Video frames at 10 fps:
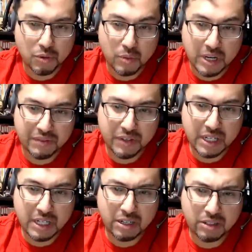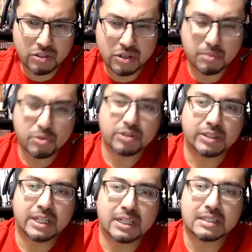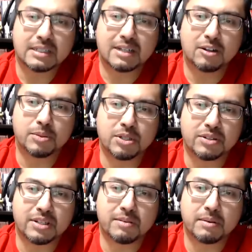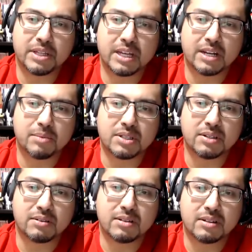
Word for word: wife going to eat all those hard boiled eggs? I hope so, because I remember that episode.